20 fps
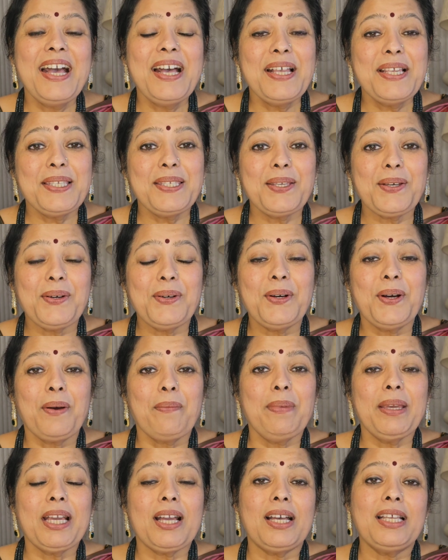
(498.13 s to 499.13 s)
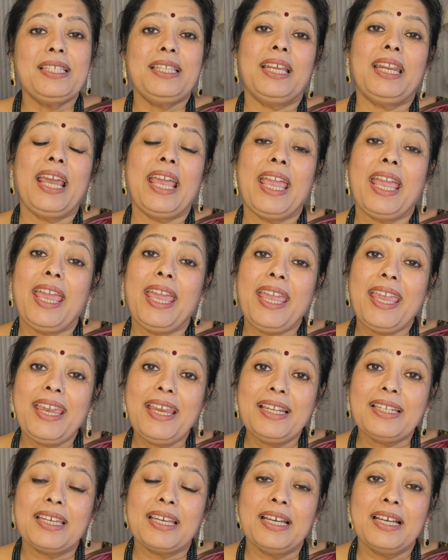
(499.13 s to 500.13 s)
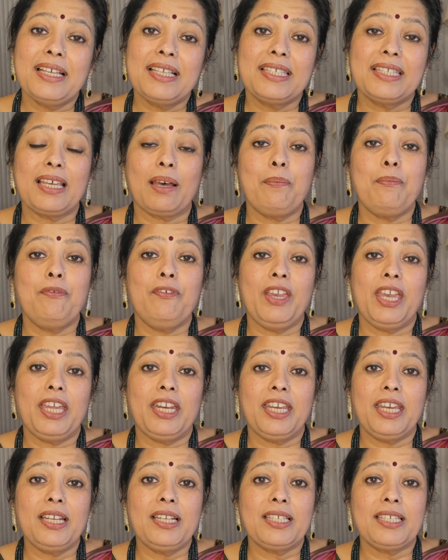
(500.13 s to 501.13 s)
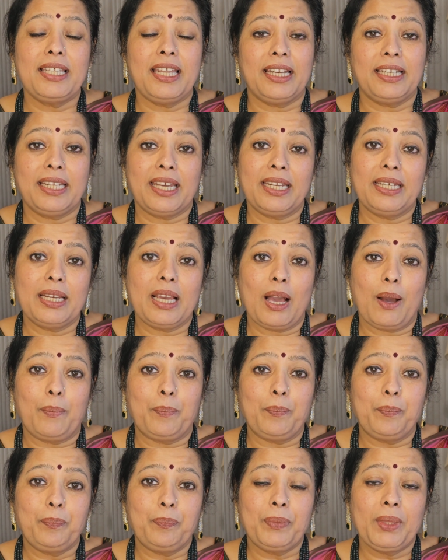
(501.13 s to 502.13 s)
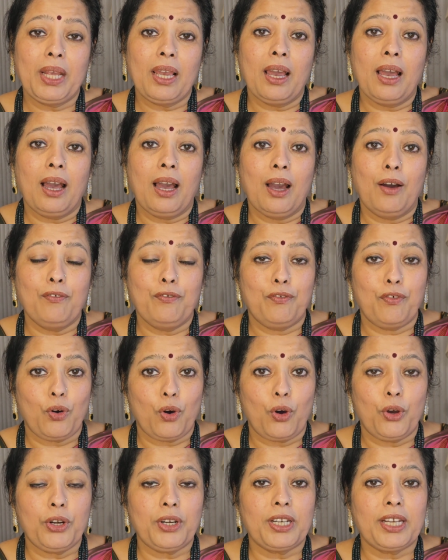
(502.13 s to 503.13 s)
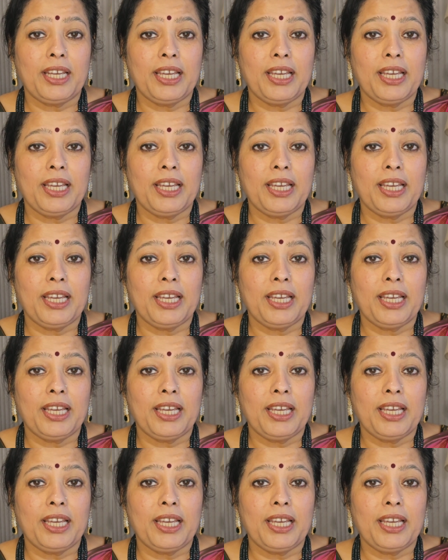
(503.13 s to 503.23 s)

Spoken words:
So because there are 8 subvariants that can come for